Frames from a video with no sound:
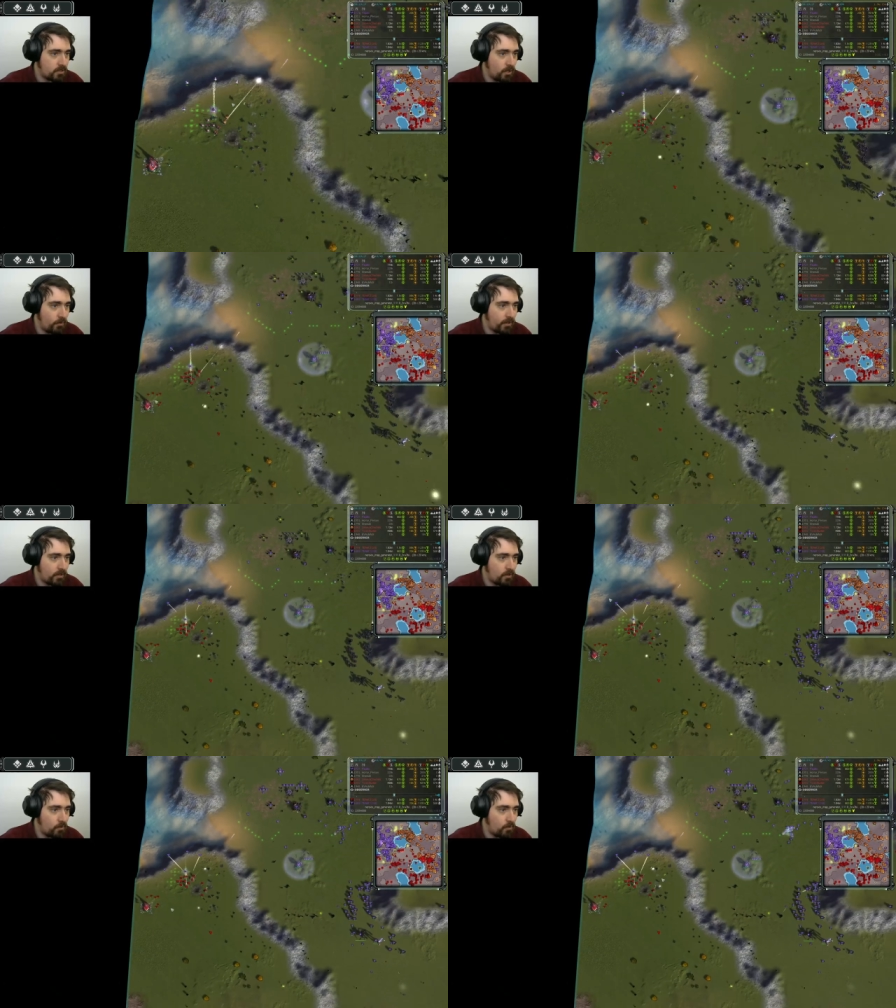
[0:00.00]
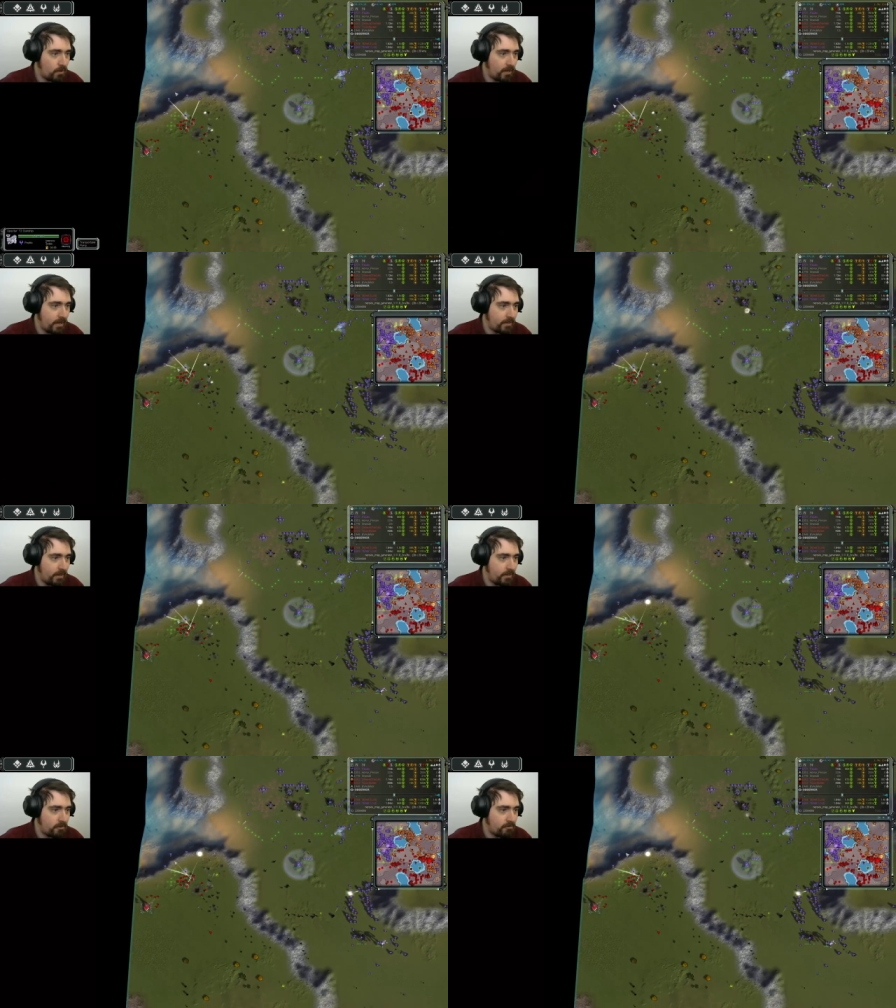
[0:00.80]
going to get
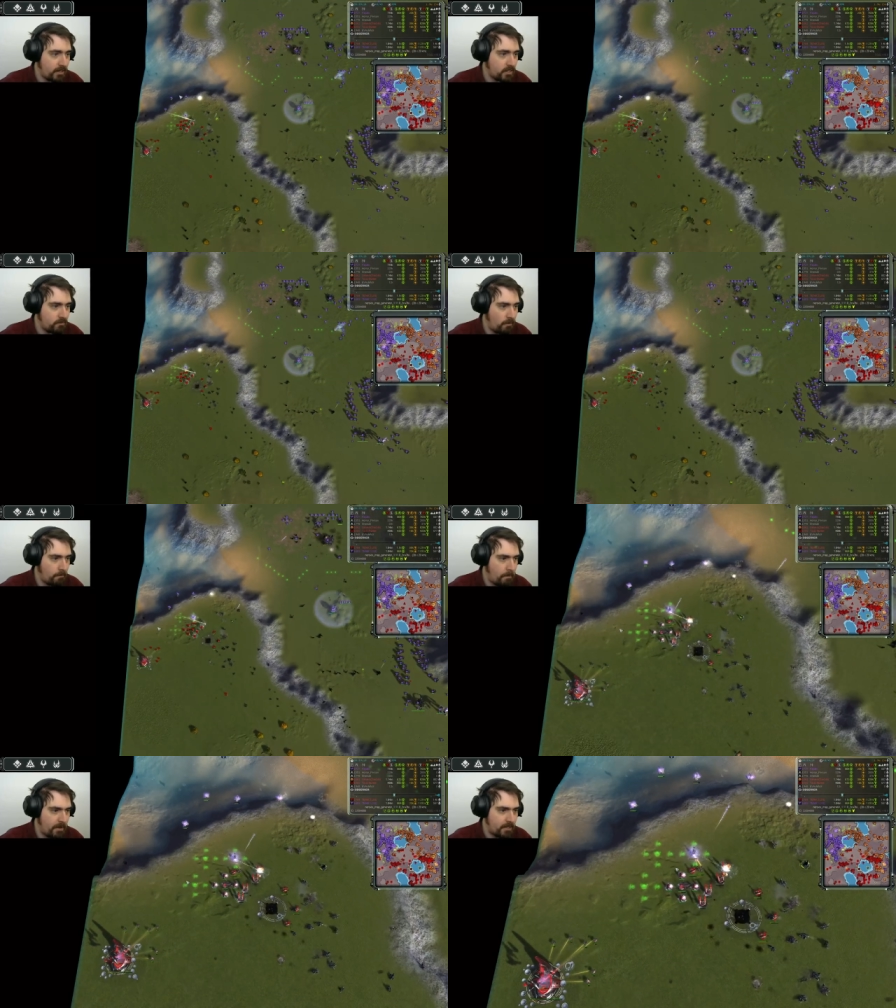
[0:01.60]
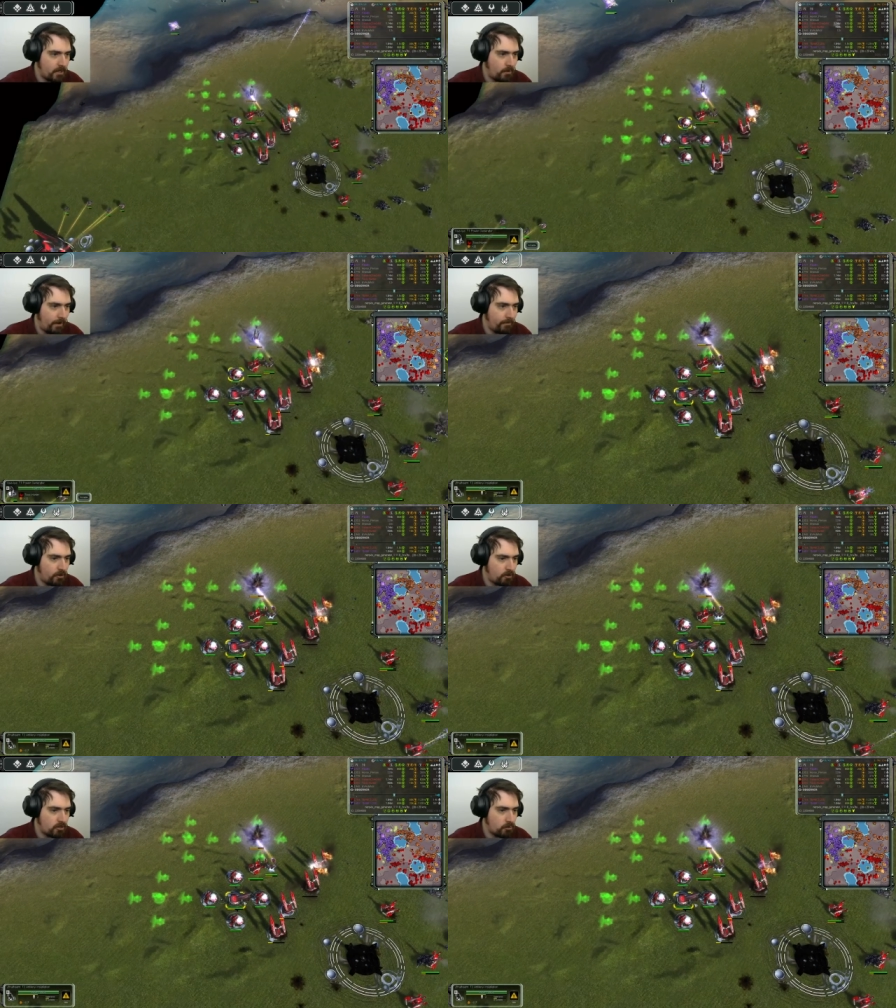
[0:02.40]
any traction from Pito, and
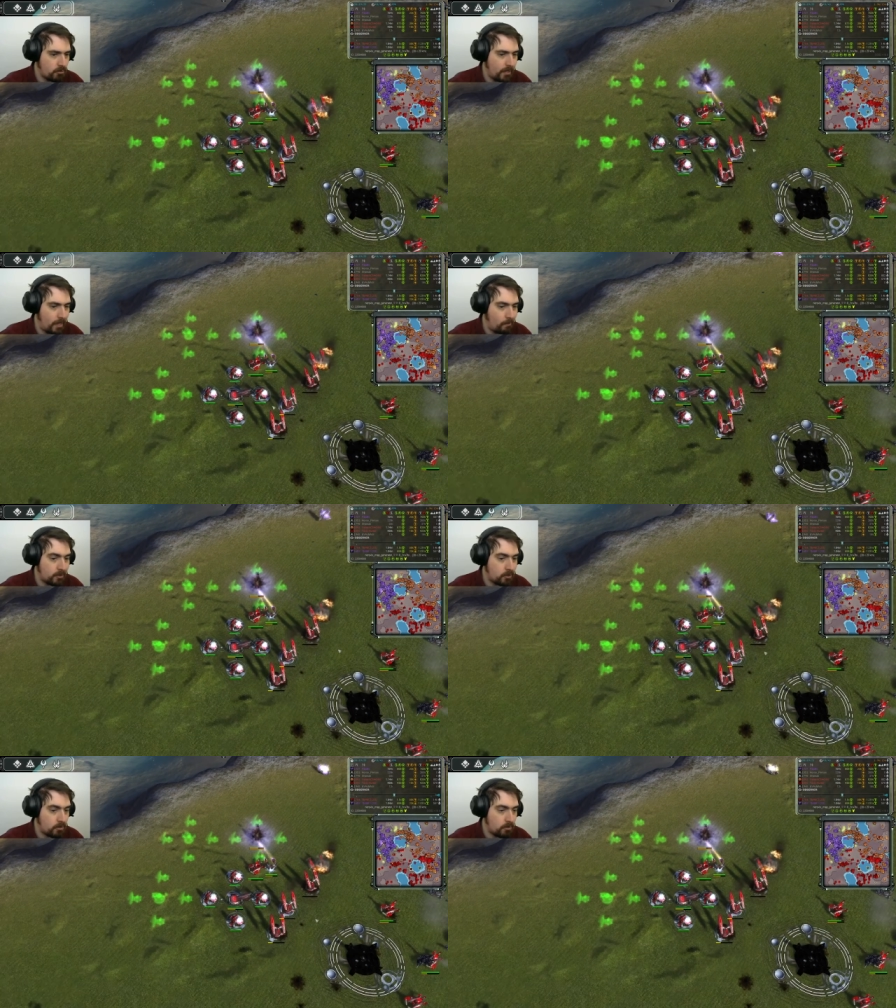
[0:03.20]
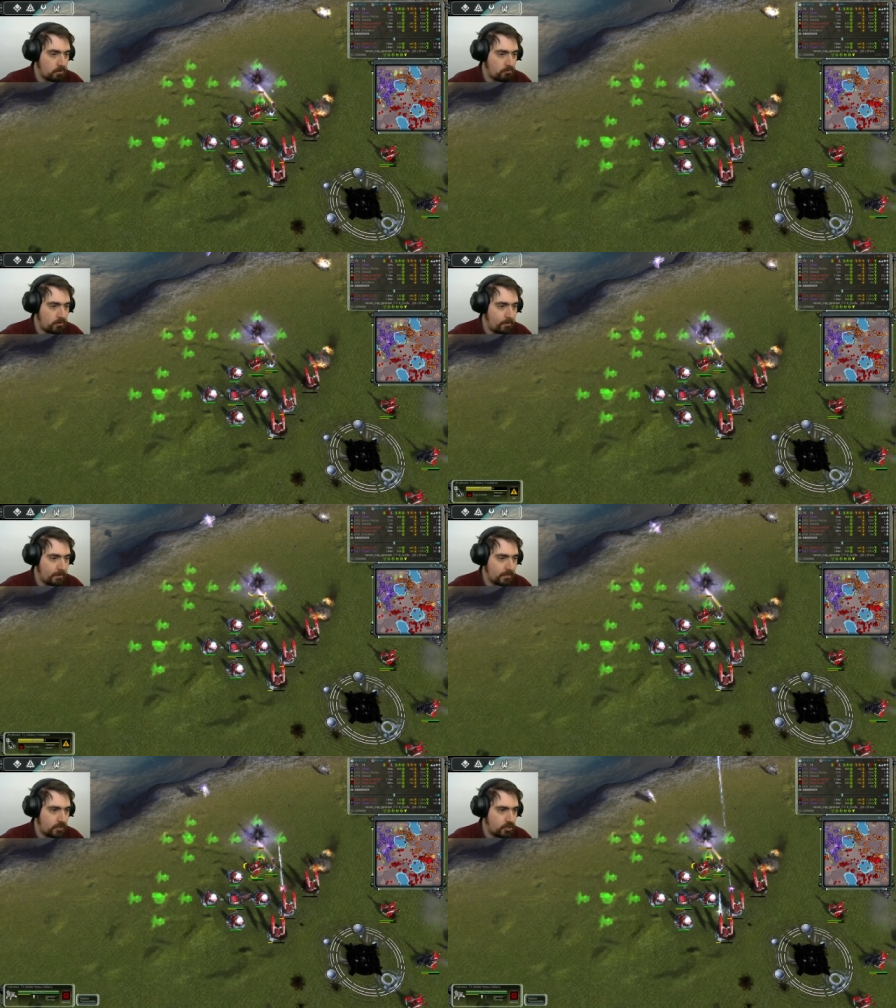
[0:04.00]
Toxic will be able to just
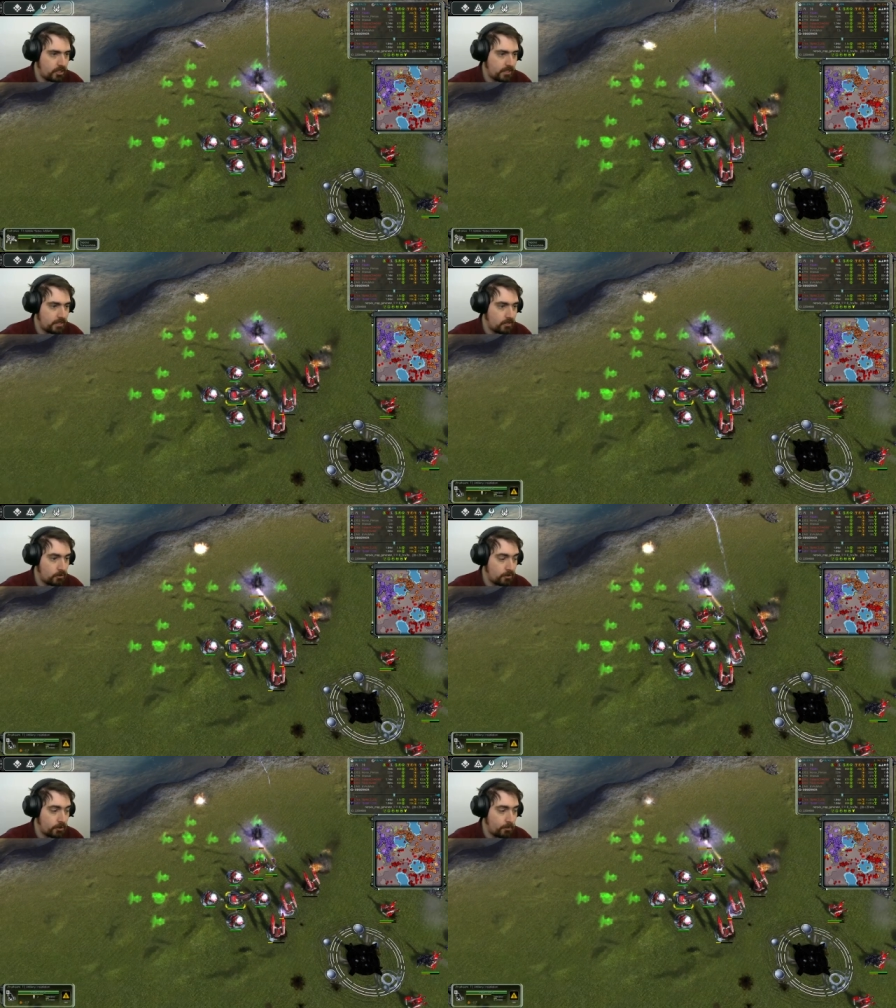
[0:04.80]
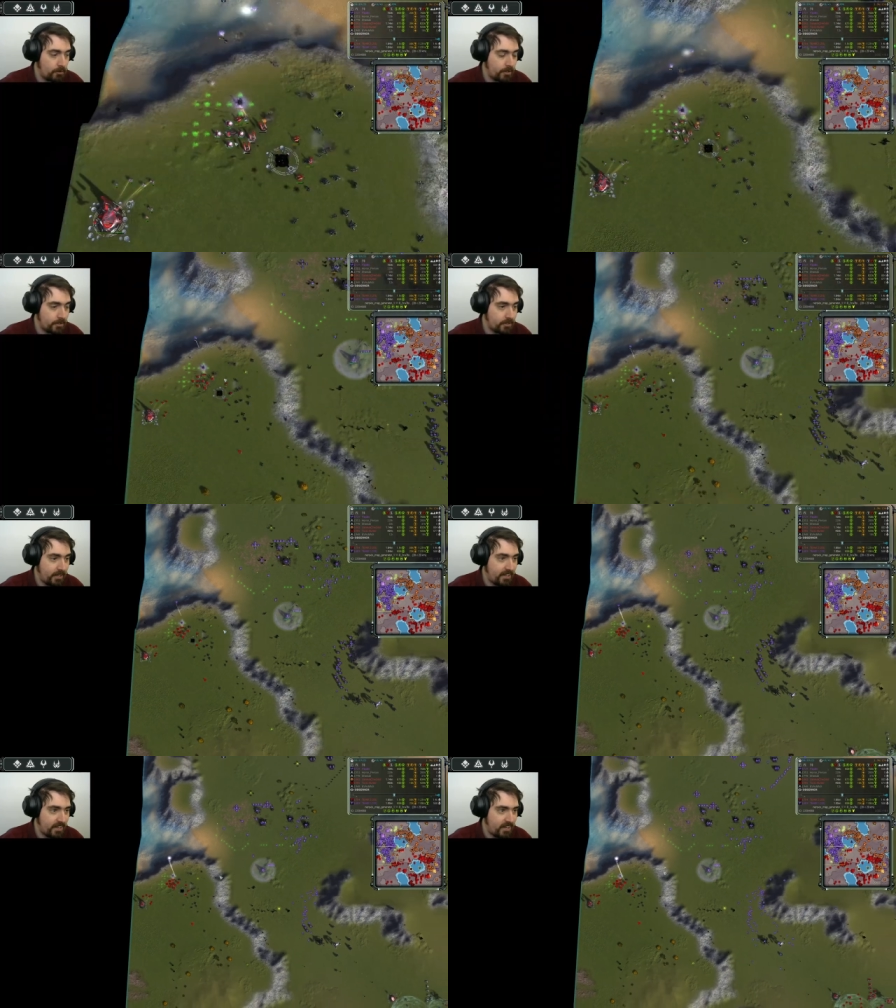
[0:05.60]
rebuild his shield, he's also putting
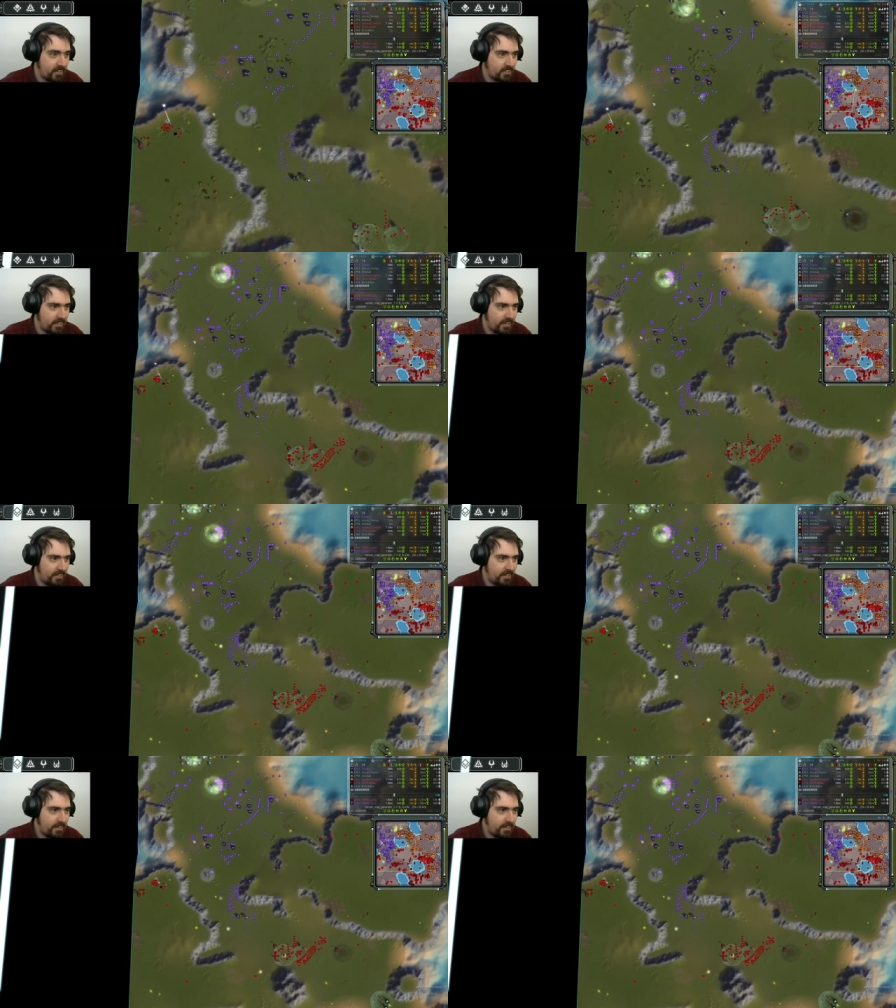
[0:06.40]
static arty in